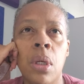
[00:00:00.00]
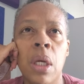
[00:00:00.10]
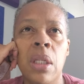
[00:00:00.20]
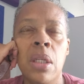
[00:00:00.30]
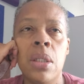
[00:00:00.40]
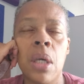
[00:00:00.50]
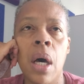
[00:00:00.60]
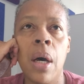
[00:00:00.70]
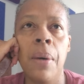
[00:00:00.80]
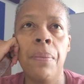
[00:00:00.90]
and this
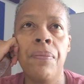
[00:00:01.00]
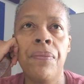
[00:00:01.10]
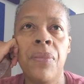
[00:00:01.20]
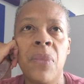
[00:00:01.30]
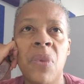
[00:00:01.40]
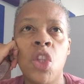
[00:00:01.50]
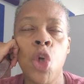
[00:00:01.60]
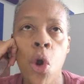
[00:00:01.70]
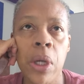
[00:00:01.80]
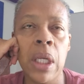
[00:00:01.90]

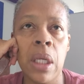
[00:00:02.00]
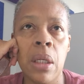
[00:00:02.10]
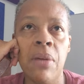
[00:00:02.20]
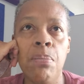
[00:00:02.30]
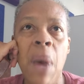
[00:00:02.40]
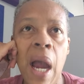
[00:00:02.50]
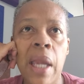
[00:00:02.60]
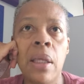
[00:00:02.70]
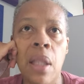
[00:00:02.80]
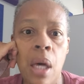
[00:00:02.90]
targeting of
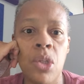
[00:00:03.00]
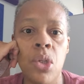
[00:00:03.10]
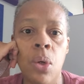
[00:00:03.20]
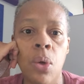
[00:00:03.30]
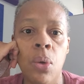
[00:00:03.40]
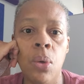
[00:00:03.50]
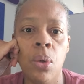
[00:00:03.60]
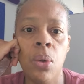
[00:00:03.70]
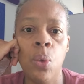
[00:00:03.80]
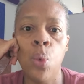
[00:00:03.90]
biological
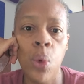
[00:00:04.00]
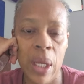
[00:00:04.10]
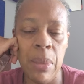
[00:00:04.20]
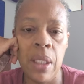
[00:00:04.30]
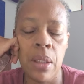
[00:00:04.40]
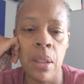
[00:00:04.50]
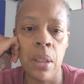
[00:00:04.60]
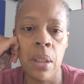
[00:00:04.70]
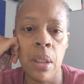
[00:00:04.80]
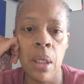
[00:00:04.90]
women.
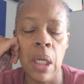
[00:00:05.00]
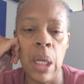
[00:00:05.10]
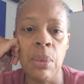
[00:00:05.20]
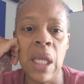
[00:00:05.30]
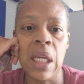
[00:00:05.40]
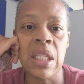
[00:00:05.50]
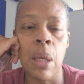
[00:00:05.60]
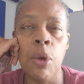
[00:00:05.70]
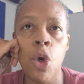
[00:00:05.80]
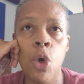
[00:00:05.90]
And I'm, like I said,
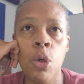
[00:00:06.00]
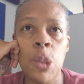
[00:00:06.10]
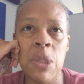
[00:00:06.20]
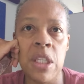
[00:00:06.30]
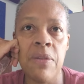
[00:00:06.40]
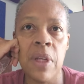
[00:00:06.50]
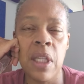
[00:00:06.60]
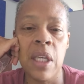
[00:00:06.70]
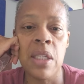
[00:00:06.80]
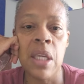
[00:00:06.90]
I'm going to go
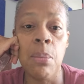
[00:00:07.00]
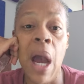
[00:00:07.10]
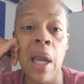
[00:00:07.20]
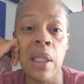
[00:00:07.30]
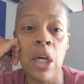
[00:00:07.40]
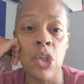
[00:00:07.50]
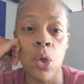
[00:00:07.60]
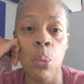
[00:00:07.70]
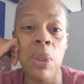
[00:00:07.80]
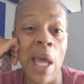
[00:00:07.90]
specifically and say
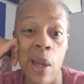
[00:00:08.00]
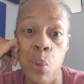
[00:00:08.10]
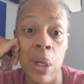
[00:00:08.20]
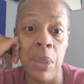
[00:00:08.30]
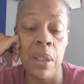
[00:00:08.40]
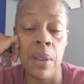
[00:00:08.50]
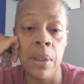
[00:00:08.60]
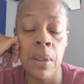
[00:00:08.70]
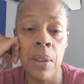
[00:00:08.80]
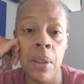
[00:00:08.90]
biological black women
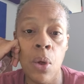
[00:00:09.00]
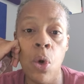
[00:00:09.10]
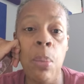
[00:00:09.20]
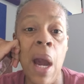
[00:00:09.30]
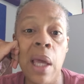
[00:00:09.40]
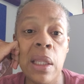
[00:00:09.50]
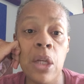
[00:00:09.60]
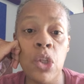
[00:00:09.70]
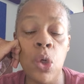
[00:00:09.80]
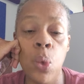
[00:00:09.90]
or
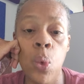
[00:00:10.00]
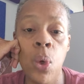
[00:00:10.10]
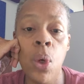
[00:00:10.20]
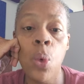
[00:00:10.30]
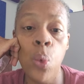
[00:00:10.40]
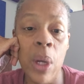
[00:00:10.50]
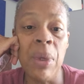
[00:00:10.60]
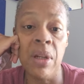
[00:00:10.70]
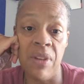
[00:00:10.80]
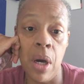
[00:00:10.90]
biological
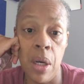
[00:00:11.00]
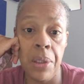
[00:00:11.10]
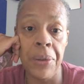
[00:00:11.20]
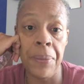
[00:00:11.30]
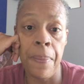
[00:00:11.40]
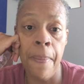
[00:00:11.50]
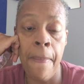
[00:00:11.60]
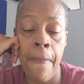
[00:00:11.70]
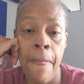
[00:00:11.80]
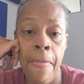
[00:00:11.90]
women of color.
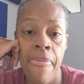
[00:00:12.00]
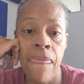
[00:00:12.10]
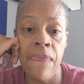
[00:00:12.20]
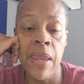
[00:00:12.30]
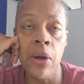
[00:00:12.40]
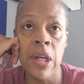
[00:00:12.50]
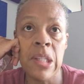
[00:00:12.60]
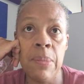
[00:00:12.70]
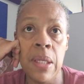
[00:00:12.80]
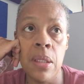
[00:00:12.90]
There
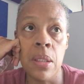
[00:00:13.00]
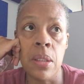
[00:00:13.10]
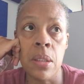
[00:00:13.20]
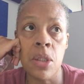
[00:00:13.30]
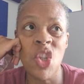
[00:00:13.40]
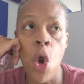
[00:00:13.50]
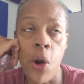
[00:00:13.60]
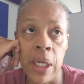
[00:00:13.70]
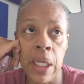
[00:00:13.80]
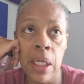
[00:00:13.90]
has been this
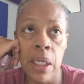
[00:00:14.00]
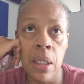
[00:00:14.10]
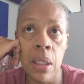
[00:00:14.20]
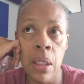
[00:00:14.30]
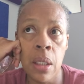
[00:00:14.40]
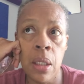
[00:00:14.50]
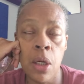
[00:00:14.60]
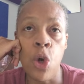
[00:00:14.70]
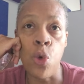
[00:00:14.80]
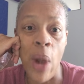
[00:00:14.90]
targeting,
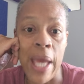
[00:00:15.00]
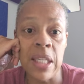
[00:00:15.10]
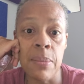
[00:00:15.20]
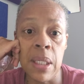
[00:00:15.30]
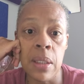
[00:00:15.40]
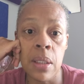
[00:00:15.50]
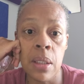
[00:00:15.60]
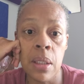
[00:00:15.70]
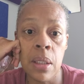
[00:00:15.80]
harassment,